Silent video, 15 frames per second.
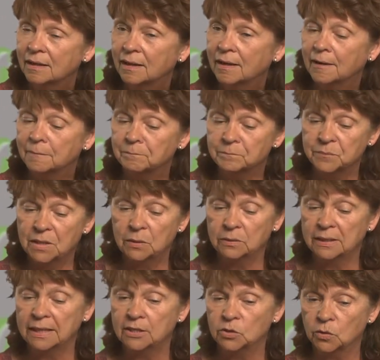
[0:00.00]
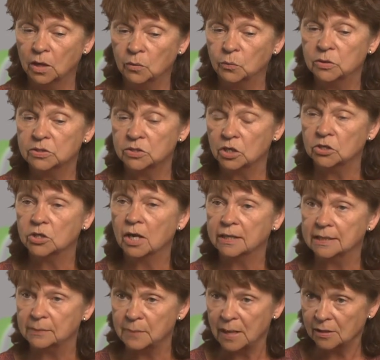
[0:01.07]
Um, later on, we'll start
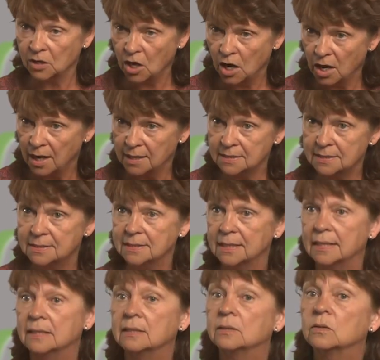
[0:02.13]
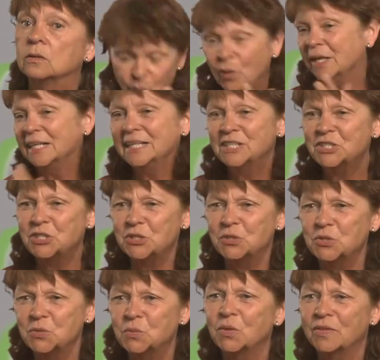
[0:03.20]
talking about cost and what
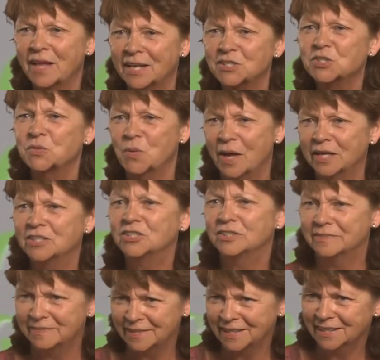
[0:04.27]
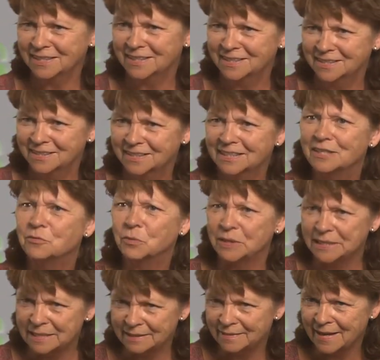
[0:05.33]
issues will that strategy fix if
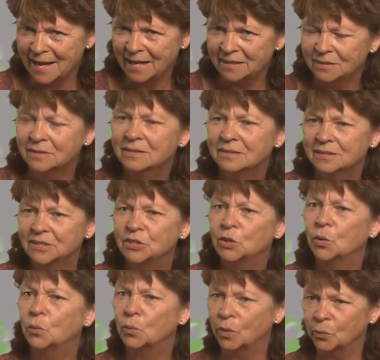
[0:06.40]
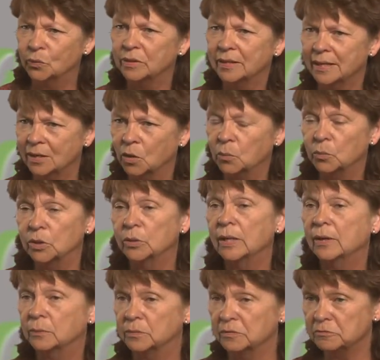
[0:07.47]
we did that you know, what would it help? Would it
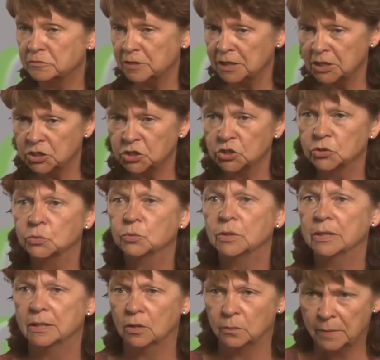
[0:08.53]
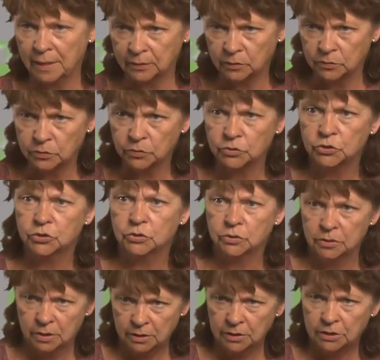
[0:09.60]
help the fish? Would it help agriculture?
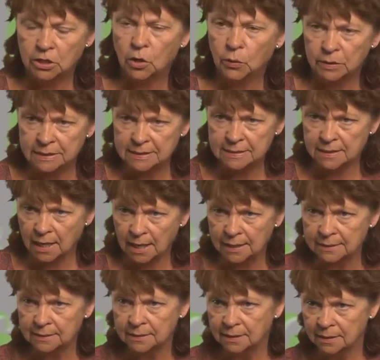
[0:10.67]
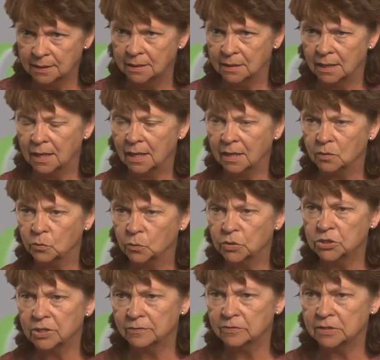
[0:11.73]
You know, and decide uh,
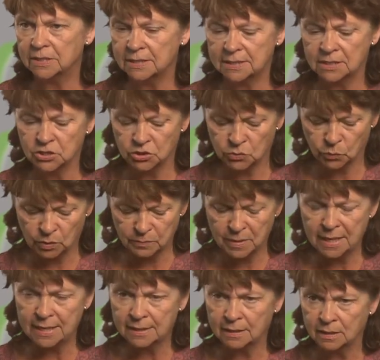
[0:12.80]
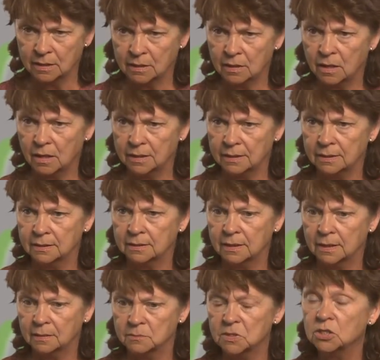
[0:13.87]
whichever decision we make on a
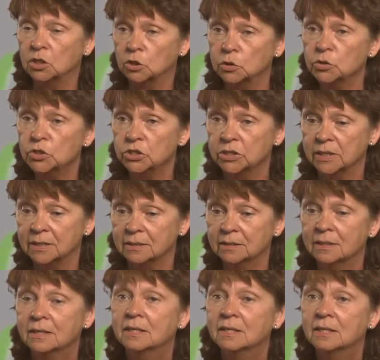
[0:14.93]
um, solution,